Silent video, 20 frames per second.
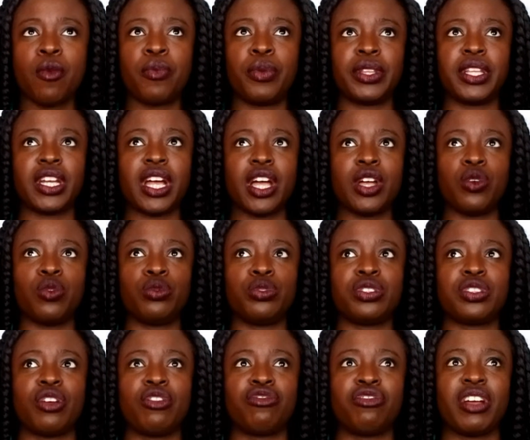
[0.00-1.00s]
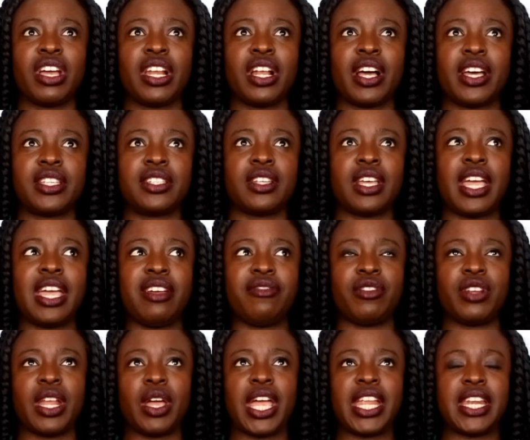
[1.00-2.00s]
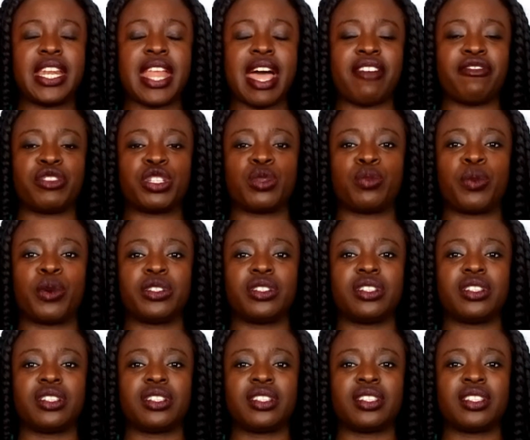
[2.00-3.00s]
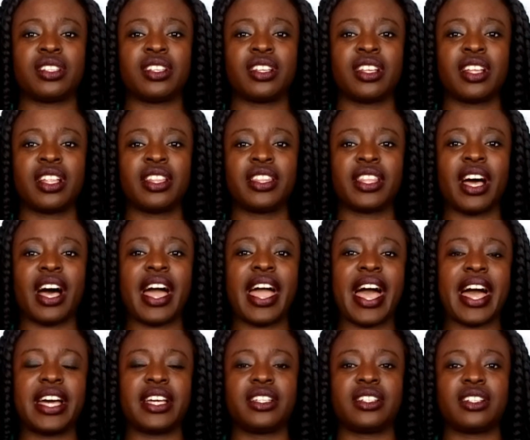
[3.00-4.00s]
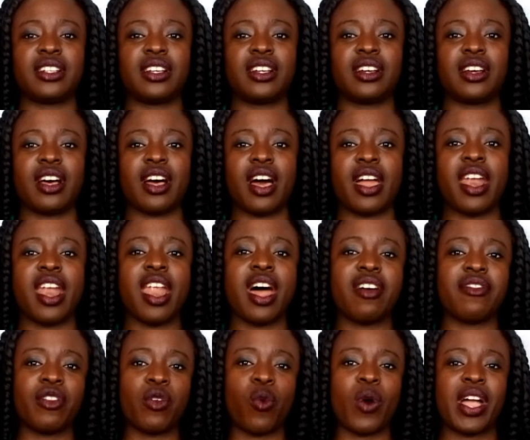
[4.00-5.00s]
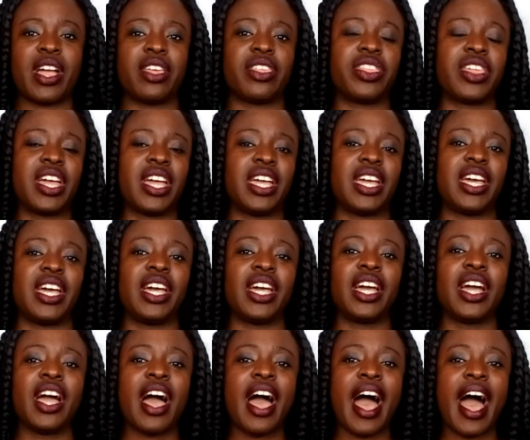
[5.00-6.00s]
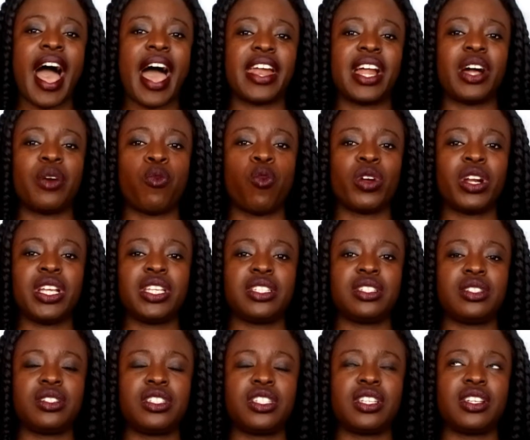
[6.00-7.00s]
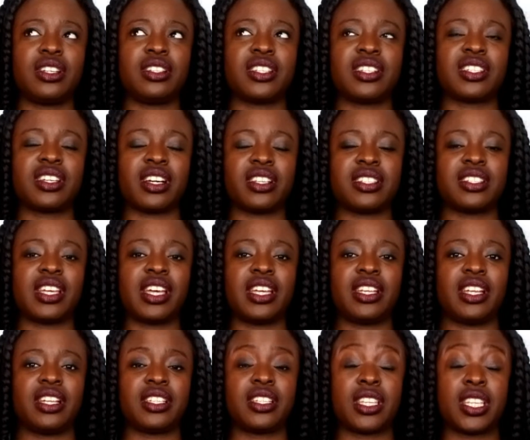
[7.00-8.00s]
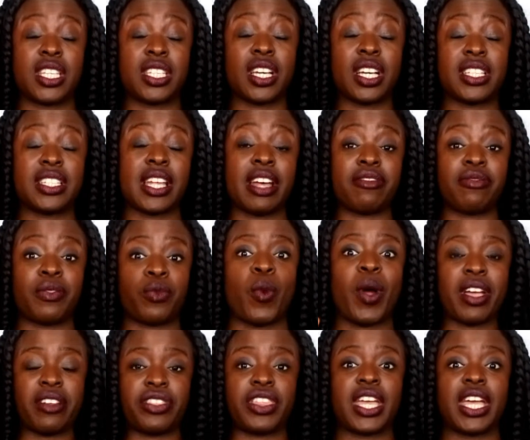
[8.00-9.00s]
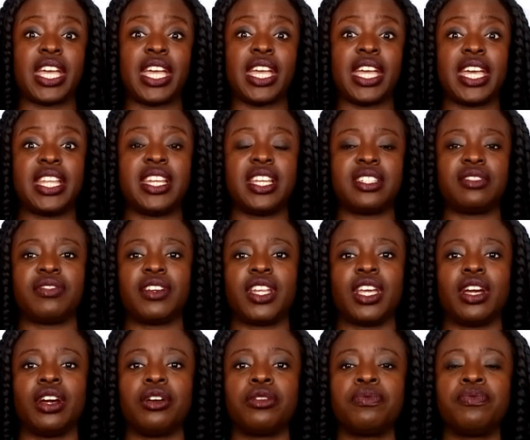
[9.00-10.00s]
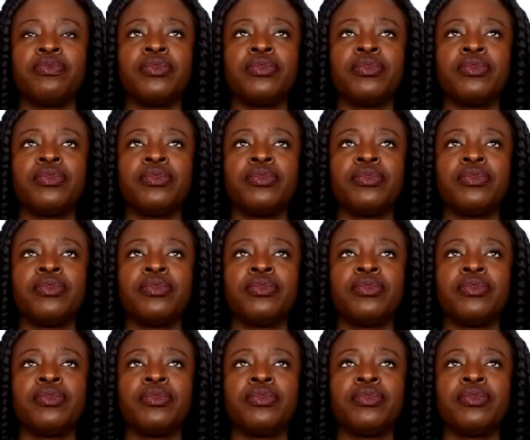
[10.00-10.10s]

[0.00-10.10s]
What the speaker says: But then I also realized, even in that response, that I had another way of thinking, and I wanted to discuss that way of thinking in this video.